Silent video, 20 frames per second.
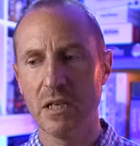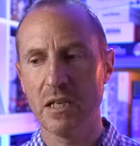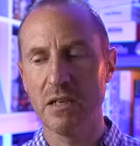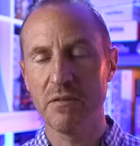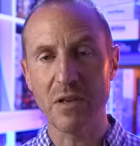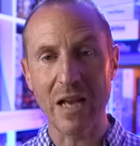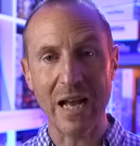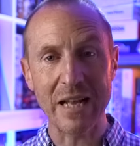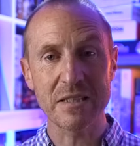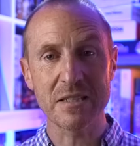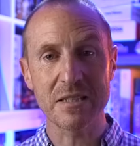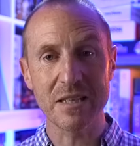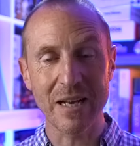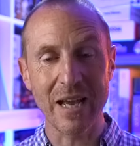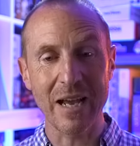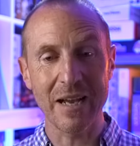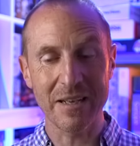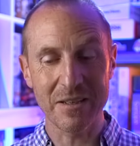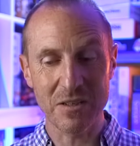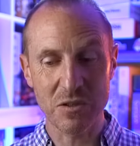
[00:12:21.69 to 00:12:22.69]
And if you add to
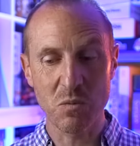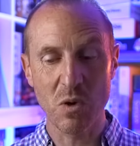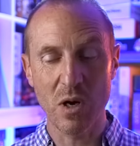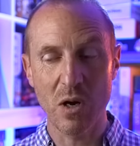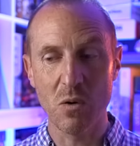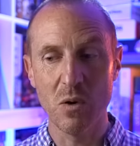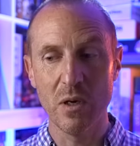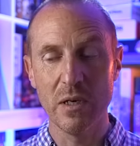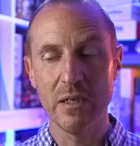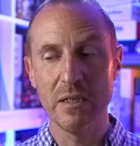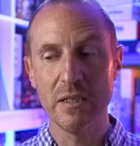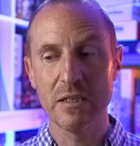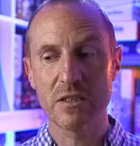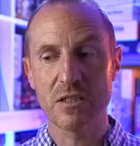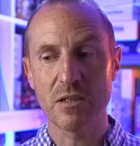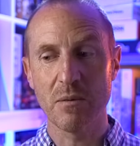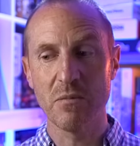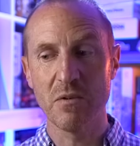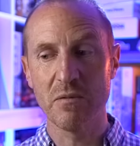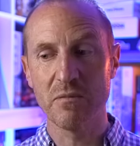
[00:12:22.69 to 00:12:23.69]
that as well,
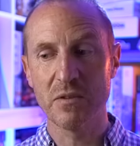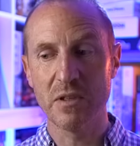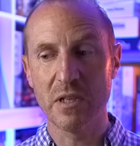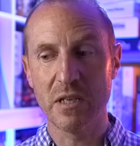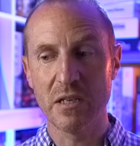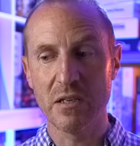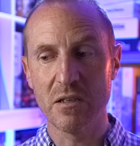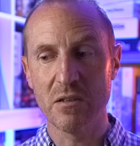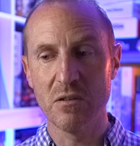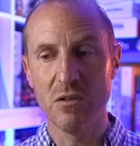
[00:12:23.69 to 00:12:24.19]
some of the